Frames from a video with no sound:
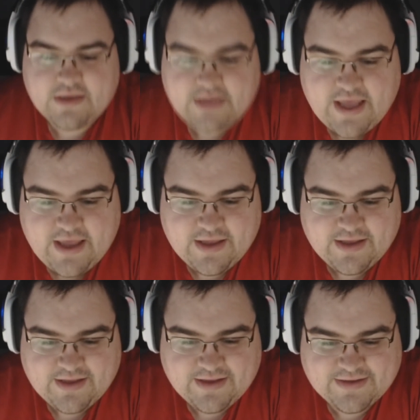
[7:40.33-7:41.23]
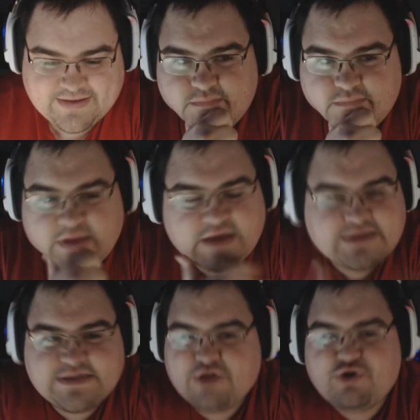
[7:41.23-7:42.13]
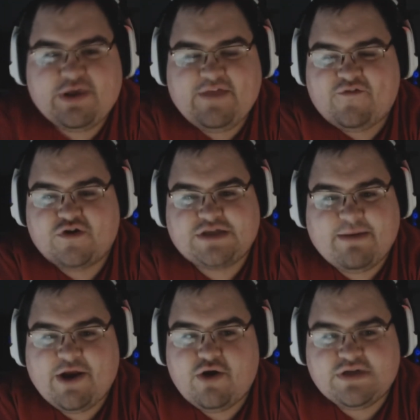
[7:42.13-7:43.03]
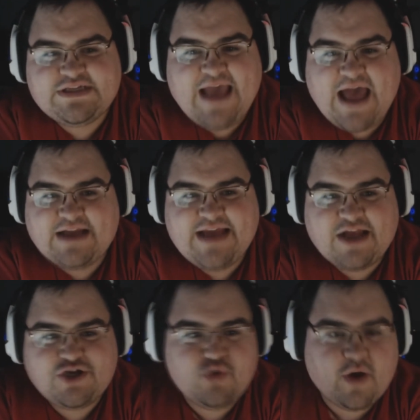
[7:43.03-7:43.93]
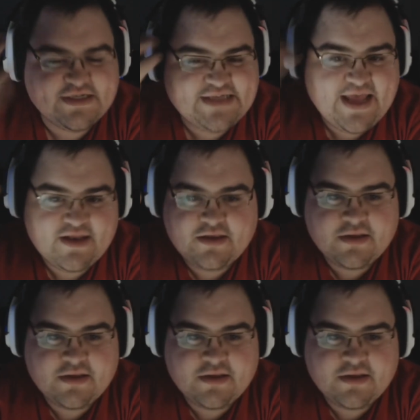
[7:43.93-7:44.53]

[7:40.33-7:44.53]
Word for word: this is literally the first time I noticed he had a tattoo on his head.